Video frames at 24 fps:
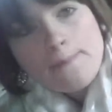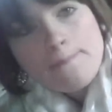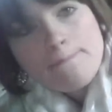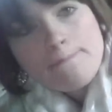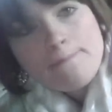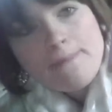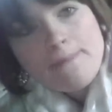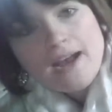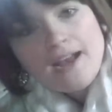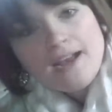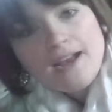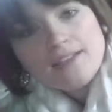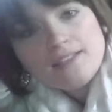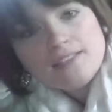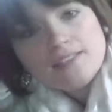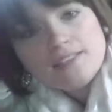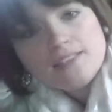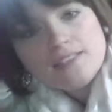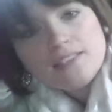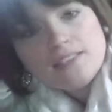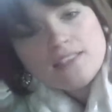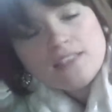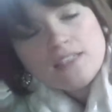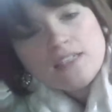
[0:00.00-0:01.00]
matte
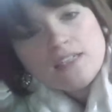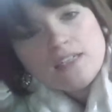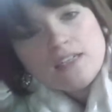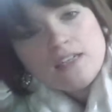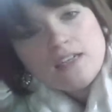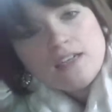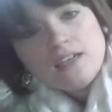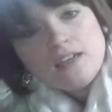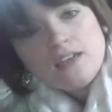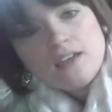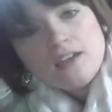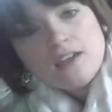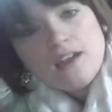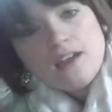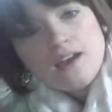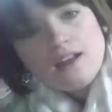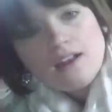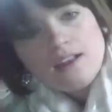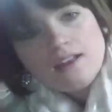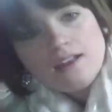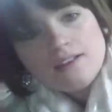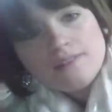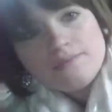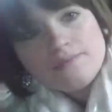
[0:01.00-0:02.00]

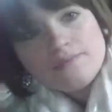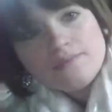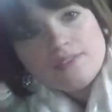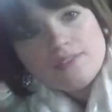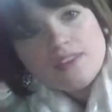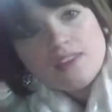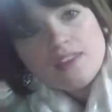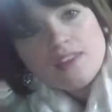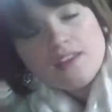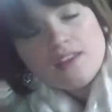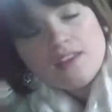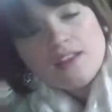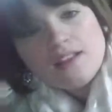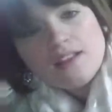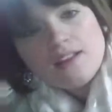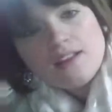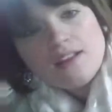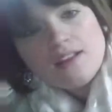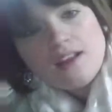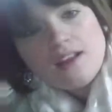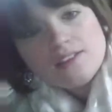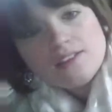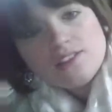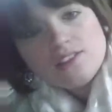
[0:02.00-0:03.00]
colour,
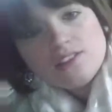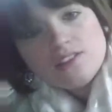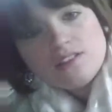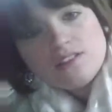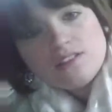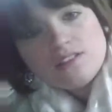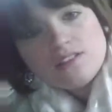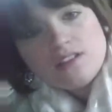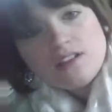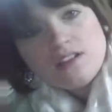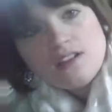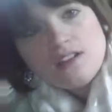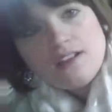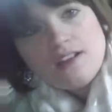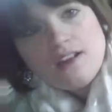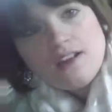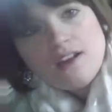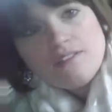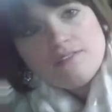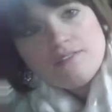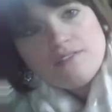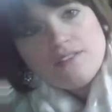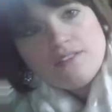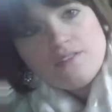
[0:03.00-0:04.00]
and I just
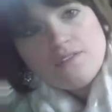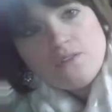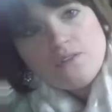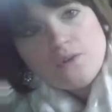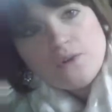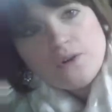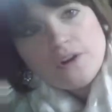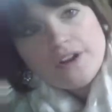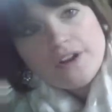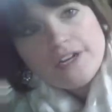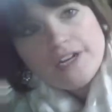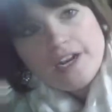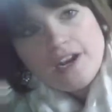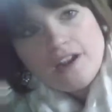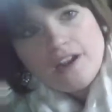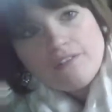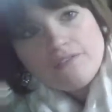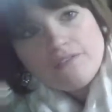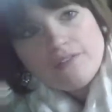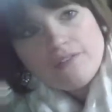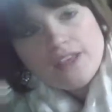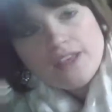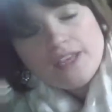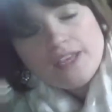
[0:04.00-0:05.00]
have fallen in
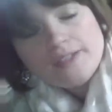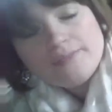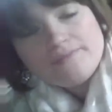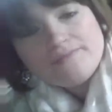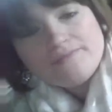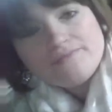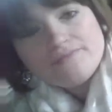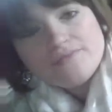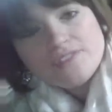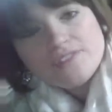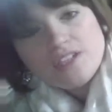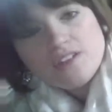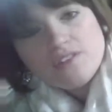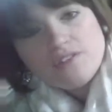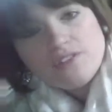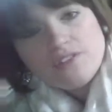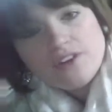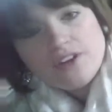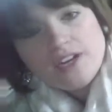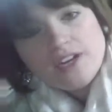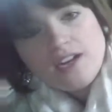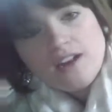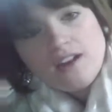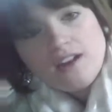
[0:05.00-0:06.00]
love with it. I
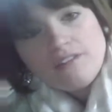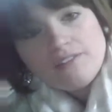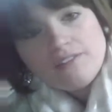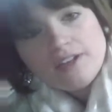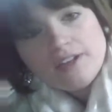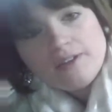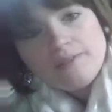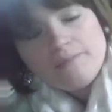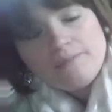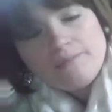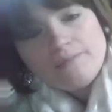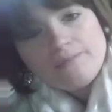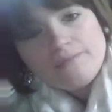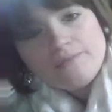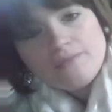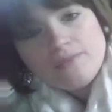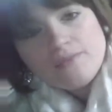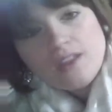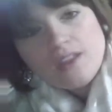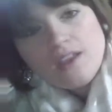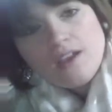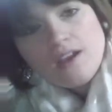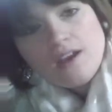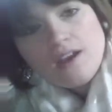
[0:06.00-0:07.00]
really love it.
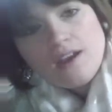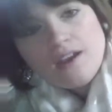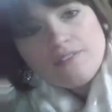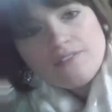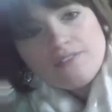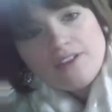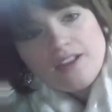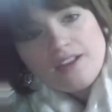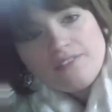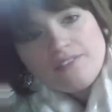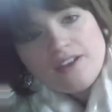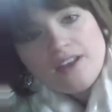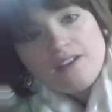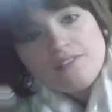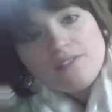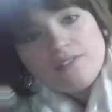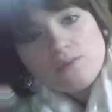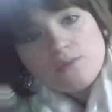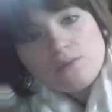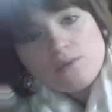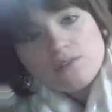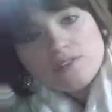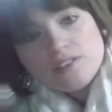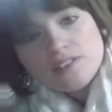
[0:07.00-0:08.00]
I've never ever
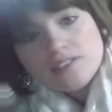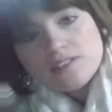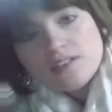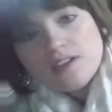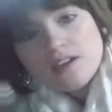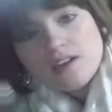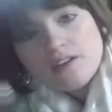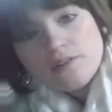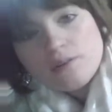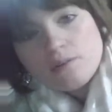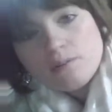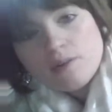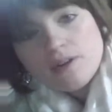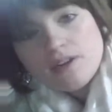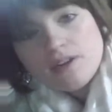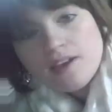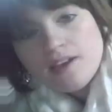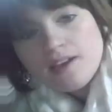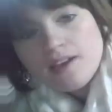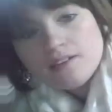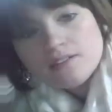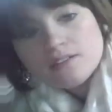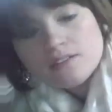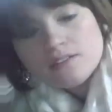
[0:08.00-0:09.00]
worn this colour on my
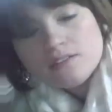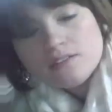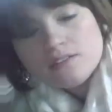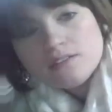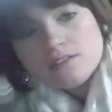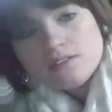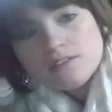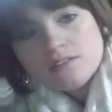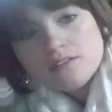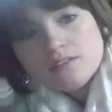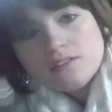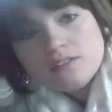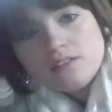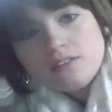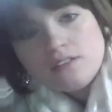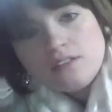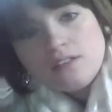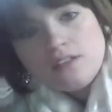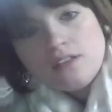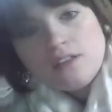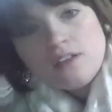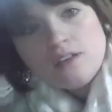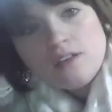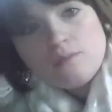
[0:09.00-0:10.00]
nails,
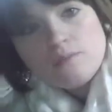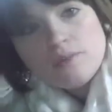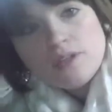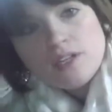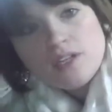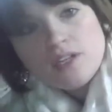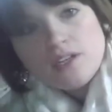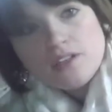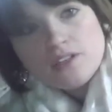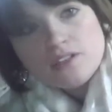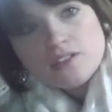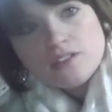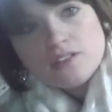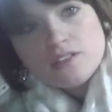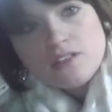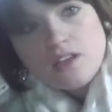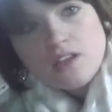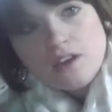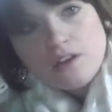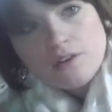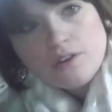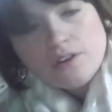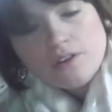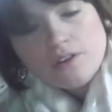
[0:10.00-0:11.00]
but it looks so